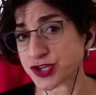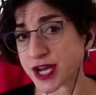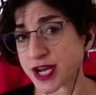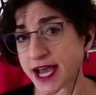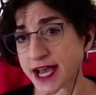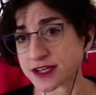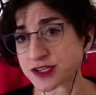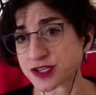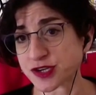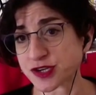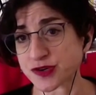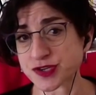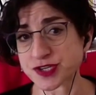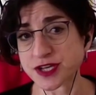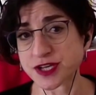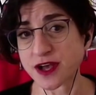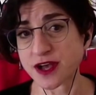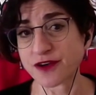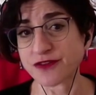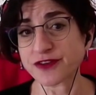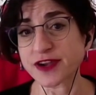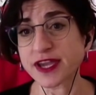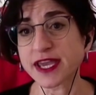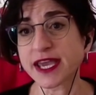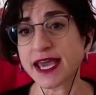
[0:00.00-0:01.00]
ask
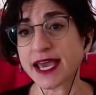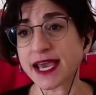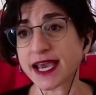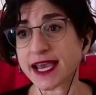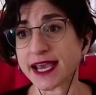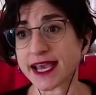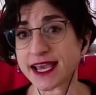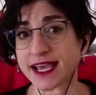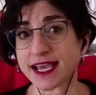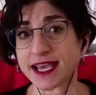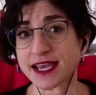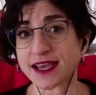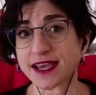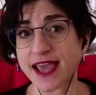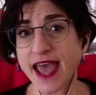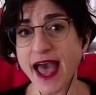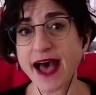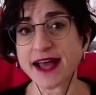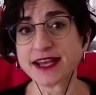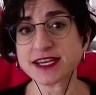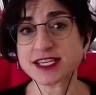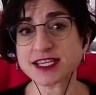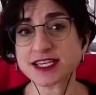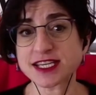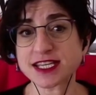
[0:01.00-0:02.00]
yourself,
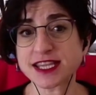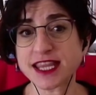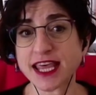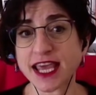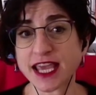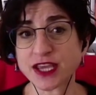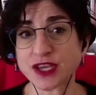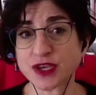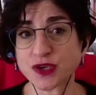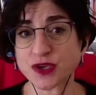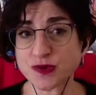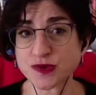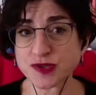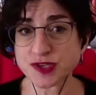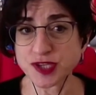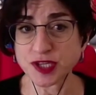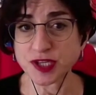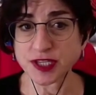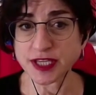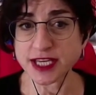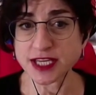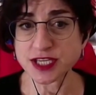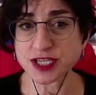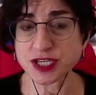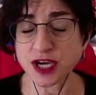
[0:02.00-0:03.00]
did they use the
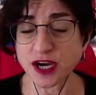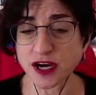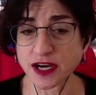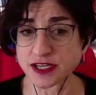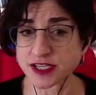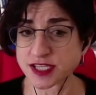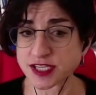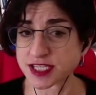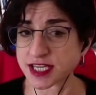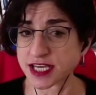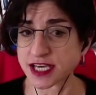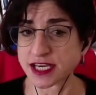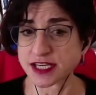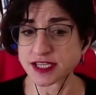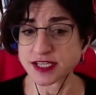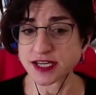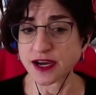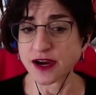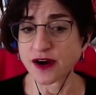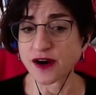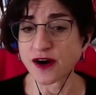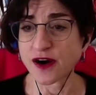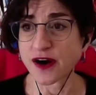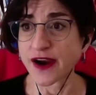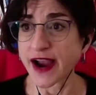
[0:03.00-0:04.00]
least cost
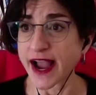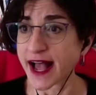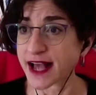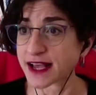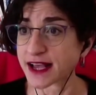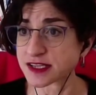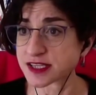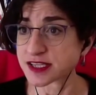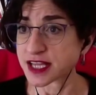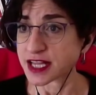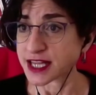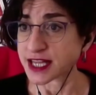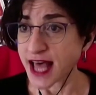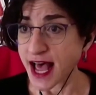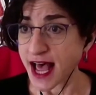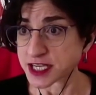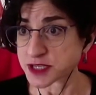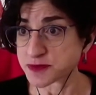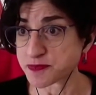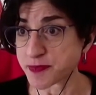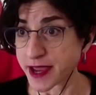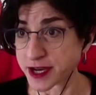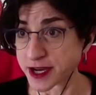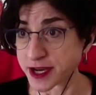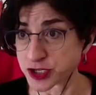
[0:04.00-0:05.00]
CSIR as the
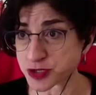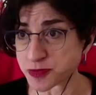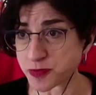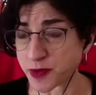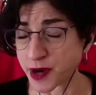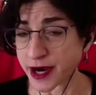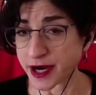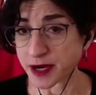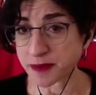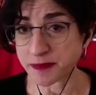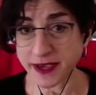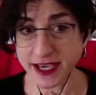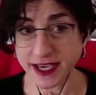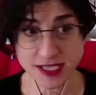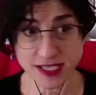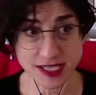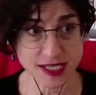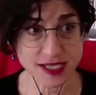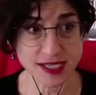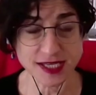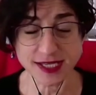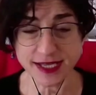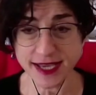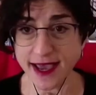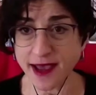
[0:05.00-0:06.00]
last benchmark because
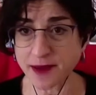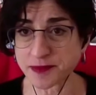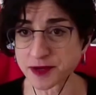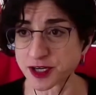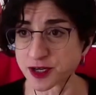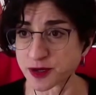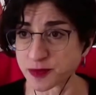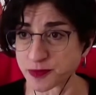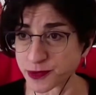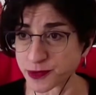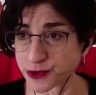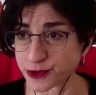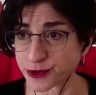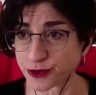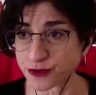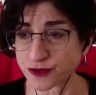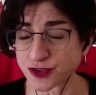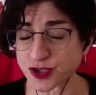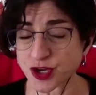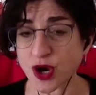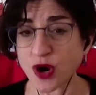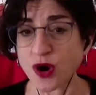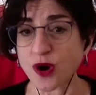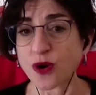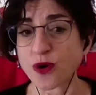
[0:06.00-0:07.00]
this is cabinet approved,
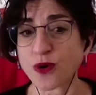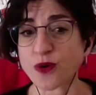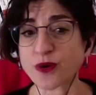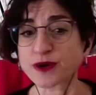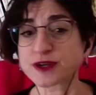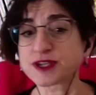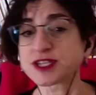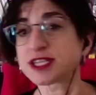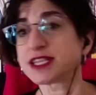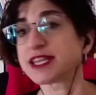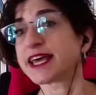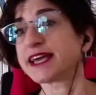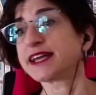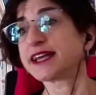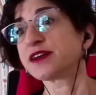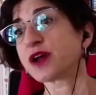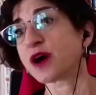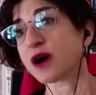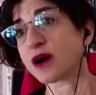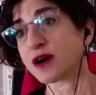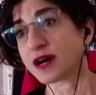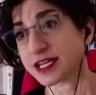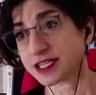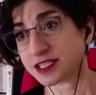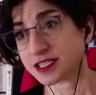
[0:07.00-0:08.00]
or did they
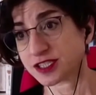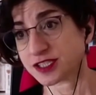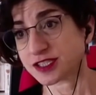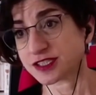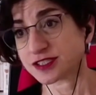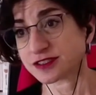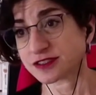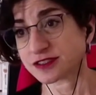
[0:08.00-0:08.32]
not?